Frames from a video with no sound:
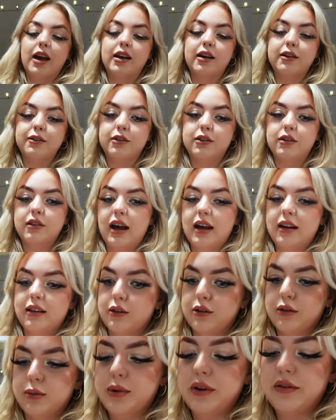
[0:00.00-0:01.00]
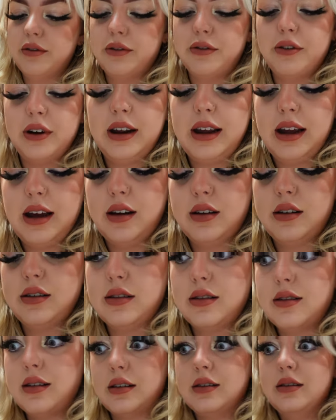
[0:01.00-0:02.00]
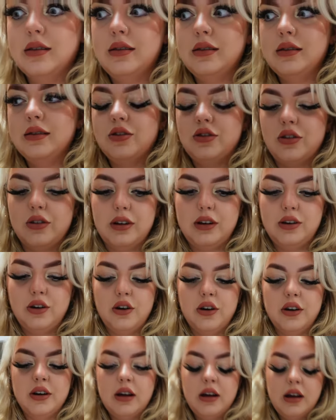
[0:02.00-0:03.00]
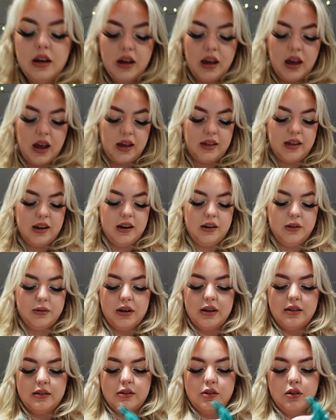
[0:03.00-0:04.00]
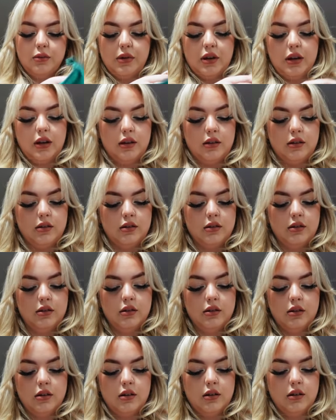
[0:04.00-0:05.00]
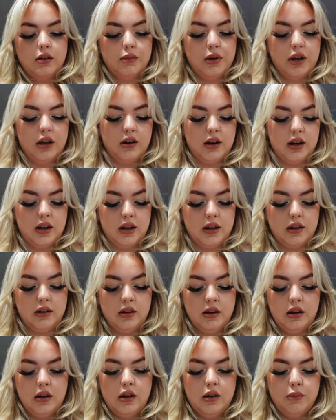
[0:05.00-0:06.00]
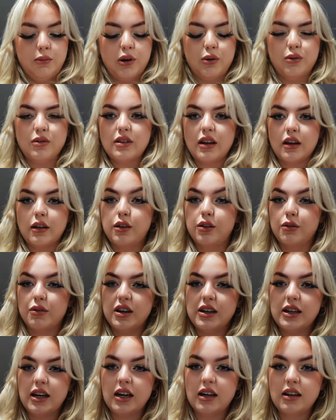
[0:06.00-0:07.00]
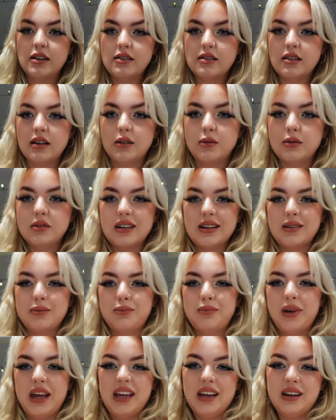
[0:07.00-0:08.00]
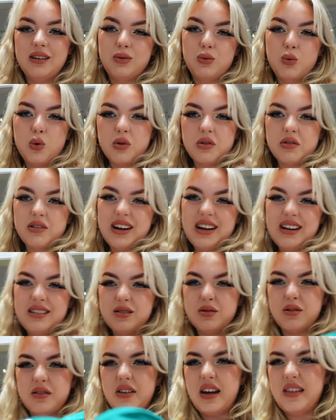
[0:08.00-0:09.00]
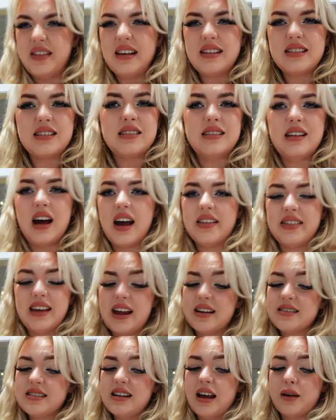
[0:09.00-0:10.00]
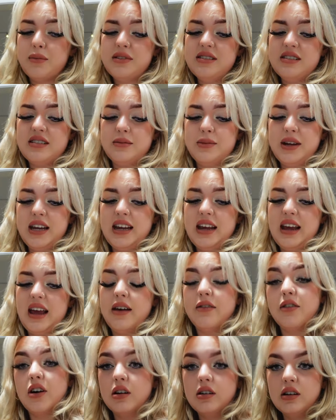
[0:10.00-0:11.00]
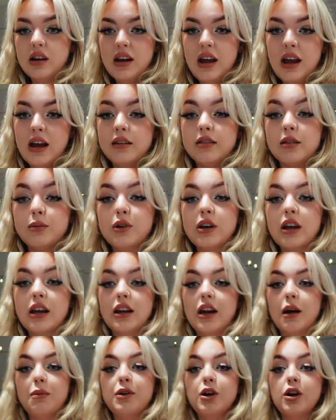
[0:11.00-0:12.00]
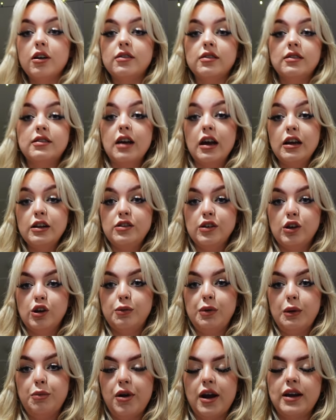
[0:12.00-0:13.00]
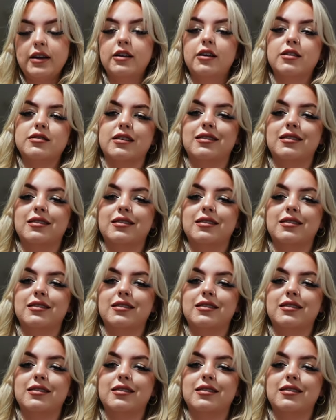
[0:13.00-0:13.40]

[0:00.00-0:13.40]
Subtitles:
and I've had a little bit of a freak out because it's like, surely not. And then anyways, got my period, but it was like 3 days and it was like pink watery sort of, and that hasn't happened to me ever. So I'm looking it up and it goes, signs you could be pregnant. I was